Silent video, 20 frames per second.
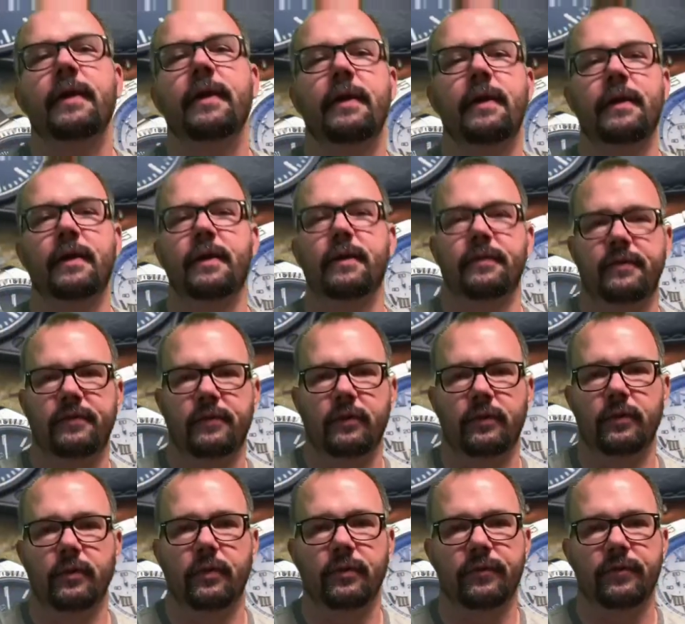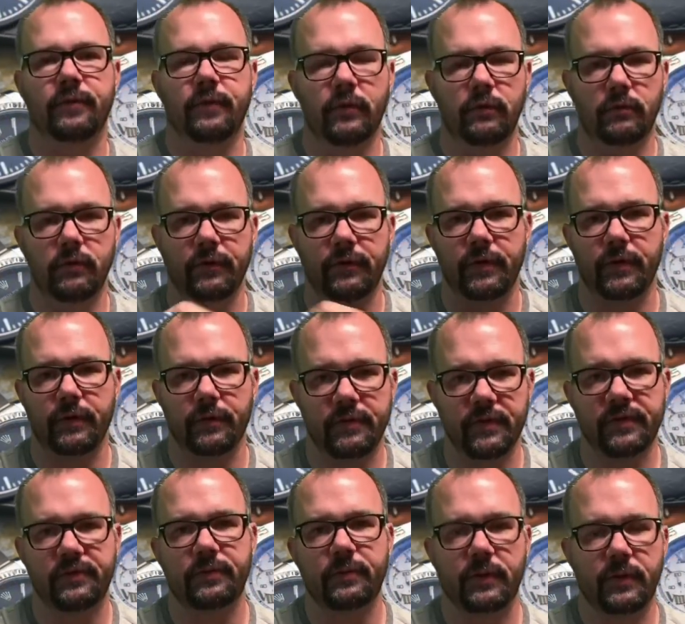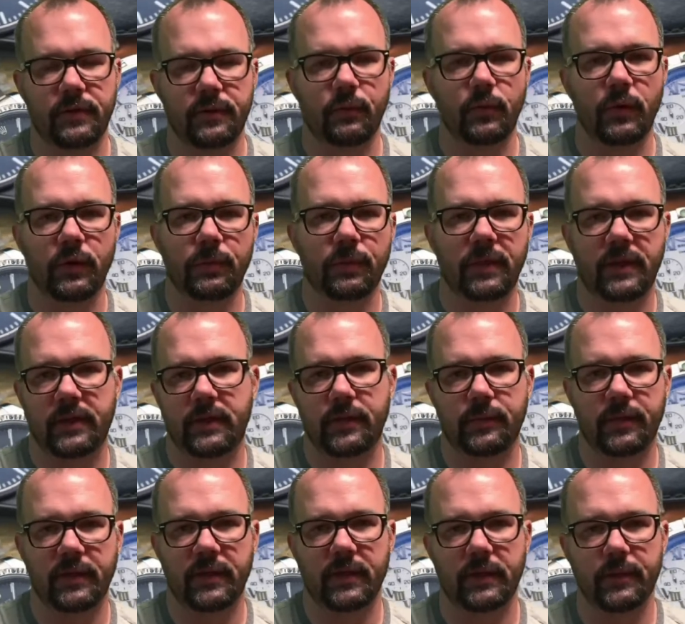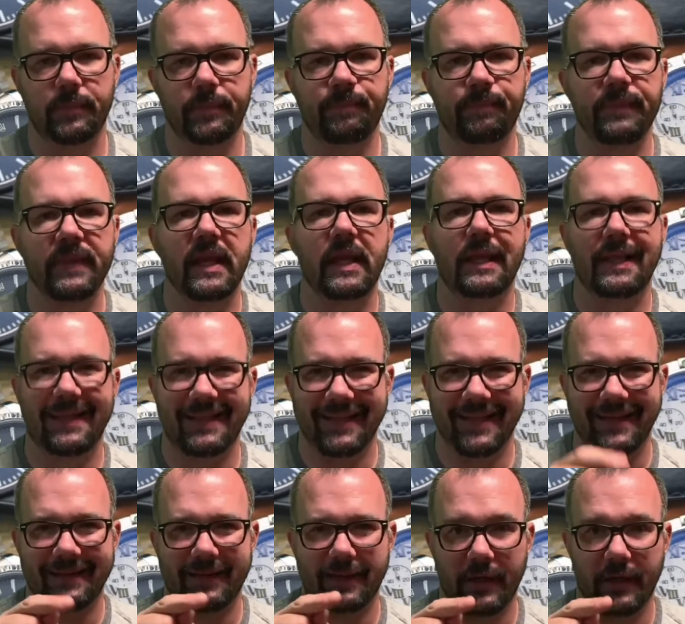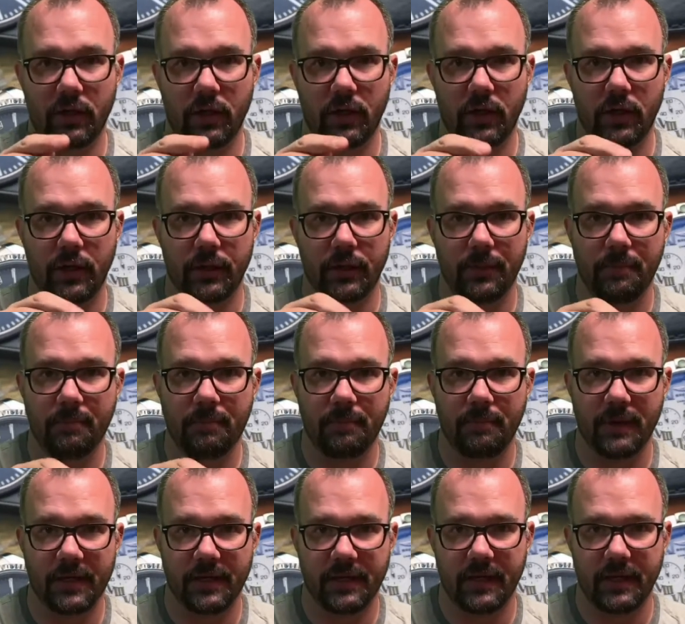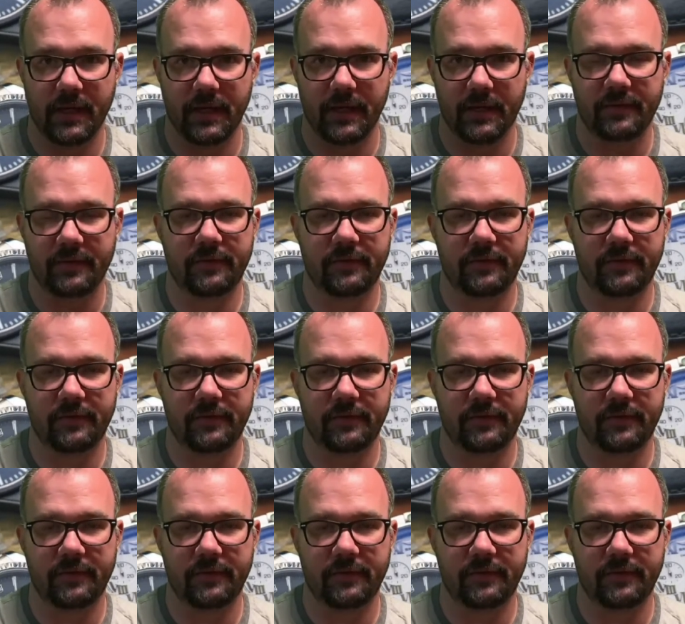And so full review of this one, it will be coming up likely on Monday.